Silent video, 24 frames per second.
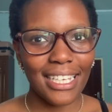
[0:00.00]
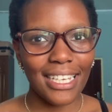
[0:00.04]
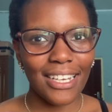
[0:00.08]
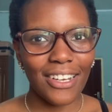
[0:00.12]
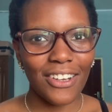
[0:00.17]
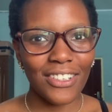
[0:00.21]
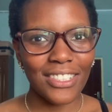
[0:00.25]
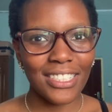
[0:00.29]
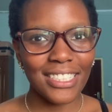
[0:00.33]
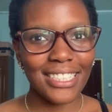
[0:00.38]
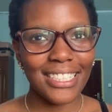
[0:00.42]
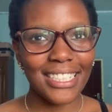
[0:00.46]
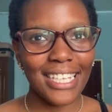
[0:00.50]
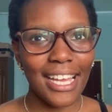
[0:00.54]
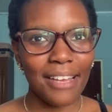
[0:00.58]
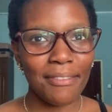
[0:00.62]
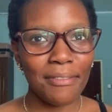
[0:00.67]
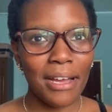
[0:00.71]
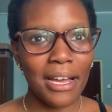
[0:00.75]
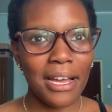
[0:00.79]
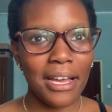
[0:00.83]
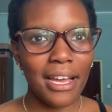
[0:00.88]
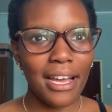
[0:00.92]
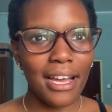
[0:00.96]
honestly,
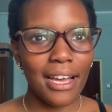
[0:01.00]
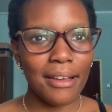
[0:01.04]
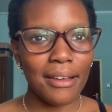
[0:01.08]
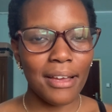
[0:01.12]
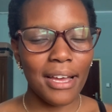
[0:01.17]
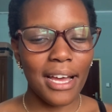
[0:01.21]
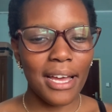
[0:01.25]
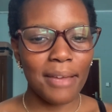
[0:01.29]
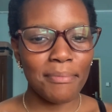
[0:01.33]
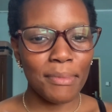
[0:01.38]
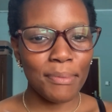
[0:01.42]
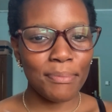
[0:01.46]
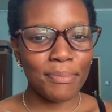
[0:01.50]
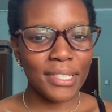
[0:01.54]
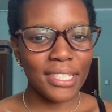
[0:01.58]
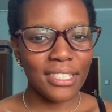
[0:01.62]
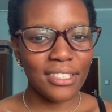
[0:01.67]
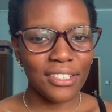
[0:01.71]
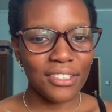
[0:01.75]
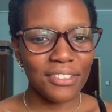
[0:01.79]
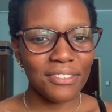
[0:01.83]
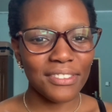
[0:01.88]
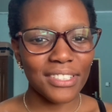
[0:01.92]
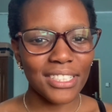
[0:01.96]
I'm a bit
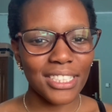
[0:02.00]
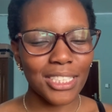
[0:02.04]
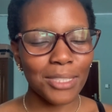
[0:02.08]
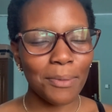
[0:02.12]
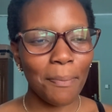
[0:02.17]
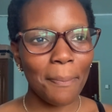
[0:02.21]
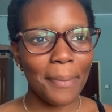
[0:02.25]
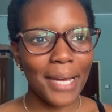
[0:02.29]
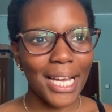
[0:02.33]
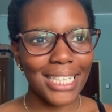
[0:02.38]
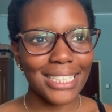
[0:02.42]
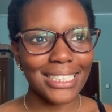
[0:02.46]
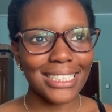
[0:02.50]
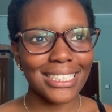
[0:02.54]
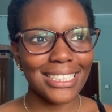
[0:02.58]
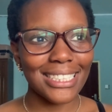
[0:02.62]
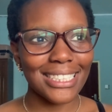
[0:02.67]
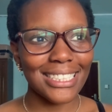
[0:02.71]
nervous, but